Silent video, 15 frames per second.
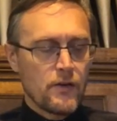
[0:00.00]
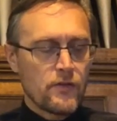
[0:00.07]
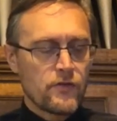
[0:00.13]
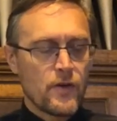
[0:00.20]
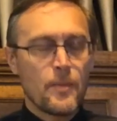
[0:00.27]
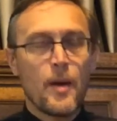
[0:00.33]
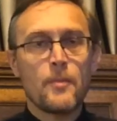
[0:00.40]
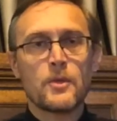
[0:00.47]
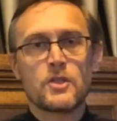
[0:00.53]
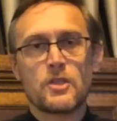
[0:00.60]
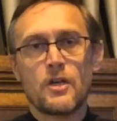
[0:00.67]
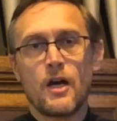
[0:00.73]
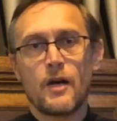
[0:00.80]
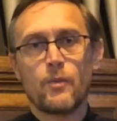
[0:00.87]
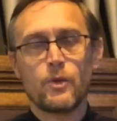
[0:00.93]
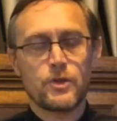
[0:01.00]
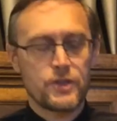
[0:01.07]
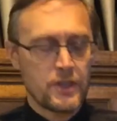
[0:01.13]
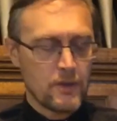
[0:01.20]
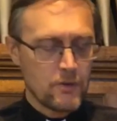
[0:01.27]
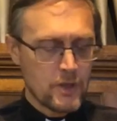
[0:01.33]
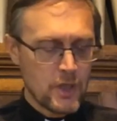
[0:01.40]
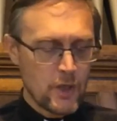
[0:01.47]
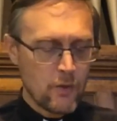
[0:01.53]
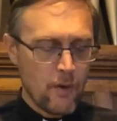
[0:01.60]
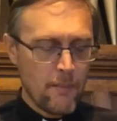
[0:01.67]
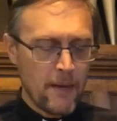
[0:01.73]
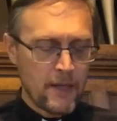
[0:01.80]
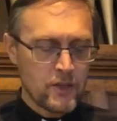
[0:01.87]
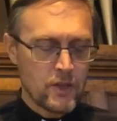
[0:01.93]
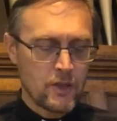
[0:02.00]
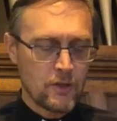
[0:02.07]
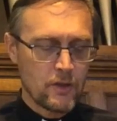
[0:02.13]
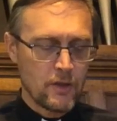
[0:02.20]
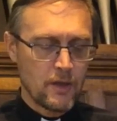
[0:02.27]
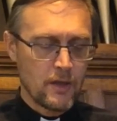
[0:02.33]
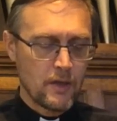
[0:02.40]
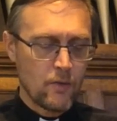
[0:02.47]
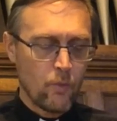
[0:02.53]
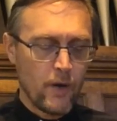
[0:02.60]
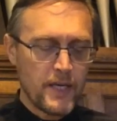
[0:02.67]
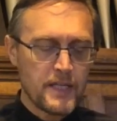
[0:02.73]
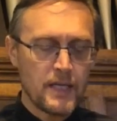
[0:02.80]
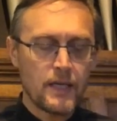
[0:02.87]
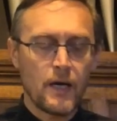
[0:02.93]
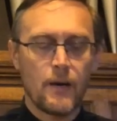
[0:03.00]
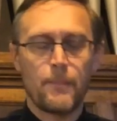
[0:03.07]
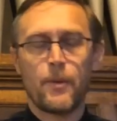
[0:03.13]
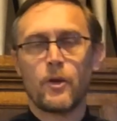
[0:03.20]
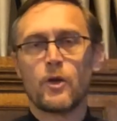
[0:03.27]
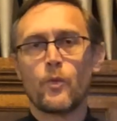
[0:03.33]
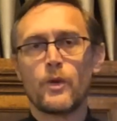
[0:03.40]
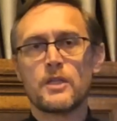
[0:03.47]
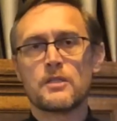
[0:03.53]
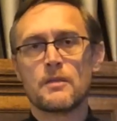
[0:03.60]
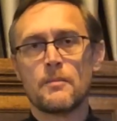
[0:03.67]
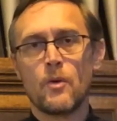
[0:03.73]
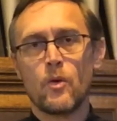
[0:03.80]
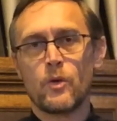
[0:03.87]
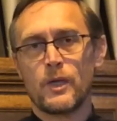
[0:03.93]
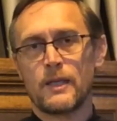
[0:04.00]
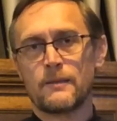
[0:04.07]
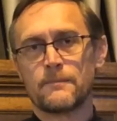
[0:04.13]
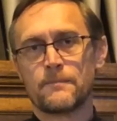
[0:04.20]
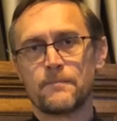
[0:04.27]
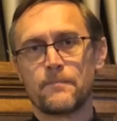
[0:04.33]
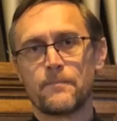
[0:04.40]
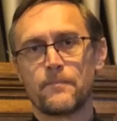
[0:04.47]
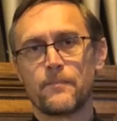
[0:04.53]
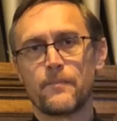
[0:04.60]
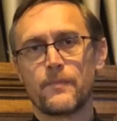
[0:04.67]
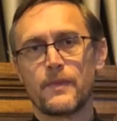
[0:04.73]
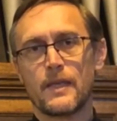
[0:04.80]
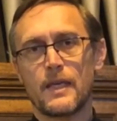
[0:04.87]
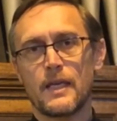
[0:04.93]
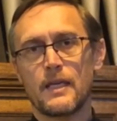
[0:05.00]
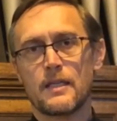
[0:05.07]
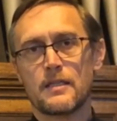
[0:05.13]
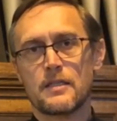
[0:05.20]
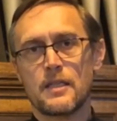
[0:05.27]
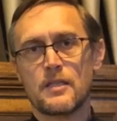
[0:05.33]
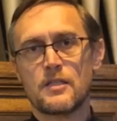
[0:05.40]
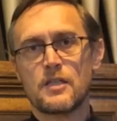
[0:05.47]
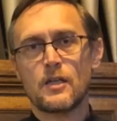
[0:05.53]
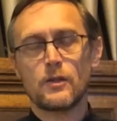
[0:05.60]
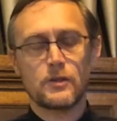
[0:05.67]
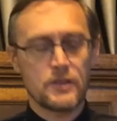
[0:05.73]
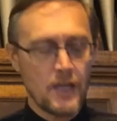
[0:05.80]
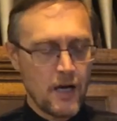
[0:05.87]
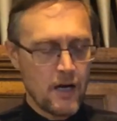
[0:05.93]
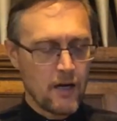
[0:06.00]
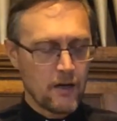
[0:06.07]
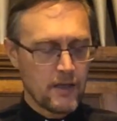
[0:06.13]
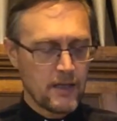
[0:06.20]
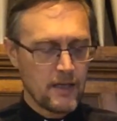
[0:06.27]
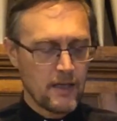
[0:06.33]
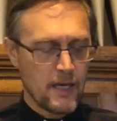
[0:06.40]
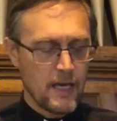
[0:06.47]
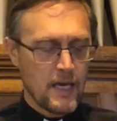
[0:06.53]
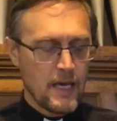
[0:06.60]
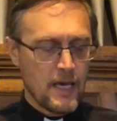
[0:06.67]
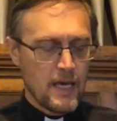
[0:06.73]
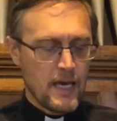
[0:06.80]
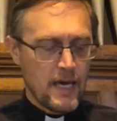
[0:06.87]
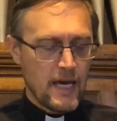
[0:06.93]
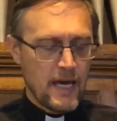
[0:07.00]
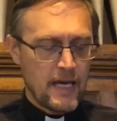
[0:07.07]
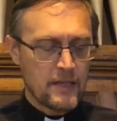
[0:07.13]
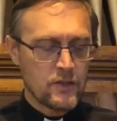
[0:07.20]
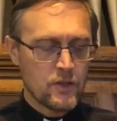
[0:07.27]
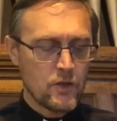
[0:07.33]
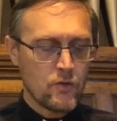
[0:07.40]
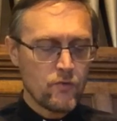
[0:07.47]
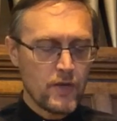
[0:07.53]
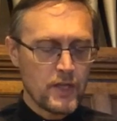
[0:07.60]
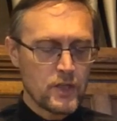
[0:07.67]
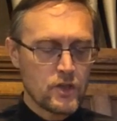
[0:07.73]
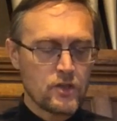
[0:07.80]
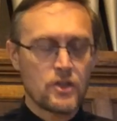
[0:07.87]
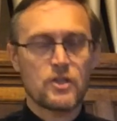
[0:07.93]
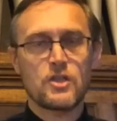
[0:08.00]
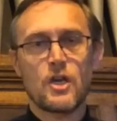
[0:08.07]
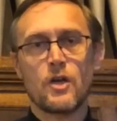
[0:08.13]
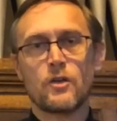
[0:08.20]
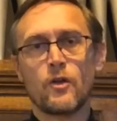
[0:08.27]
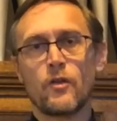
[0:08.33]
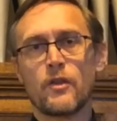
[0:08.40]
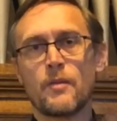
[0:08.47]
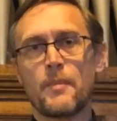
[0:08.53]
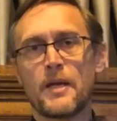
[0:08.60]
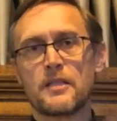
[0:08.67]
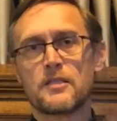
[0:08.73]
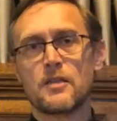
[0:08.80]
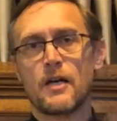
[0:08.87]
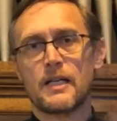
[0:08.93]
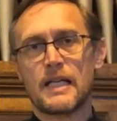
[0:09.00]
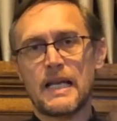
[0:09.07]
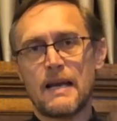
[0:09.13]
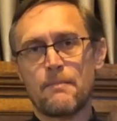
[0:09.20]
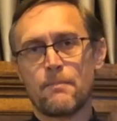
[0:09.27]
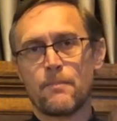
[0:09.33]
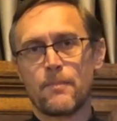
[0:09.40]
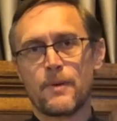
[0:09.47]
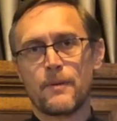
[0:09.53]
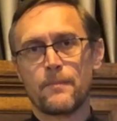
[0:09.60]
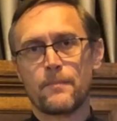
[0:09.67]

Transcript: For a moment, I want you to imagine waking up on a winter morning. It is still dark, and you reach to turn on the bedside lamp.